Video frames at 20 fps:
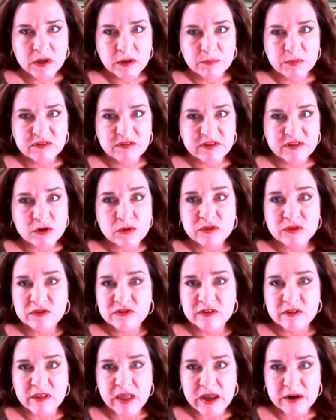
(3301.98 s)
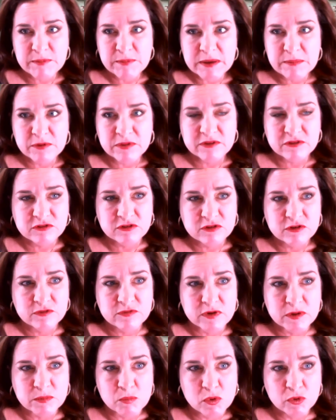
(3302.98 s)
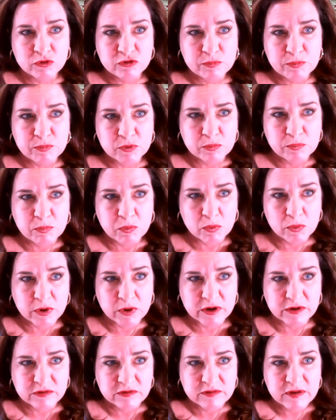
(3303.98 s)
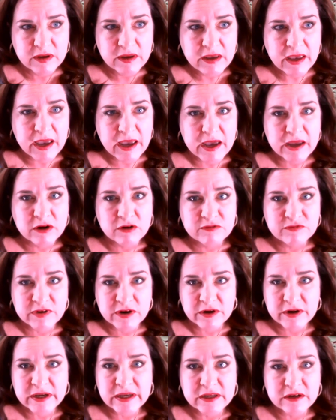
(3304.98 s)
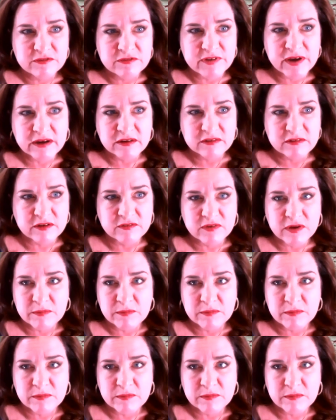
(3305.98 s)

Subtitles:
Because I know there's a lot of people that serve on multiple boards and are very ineffective.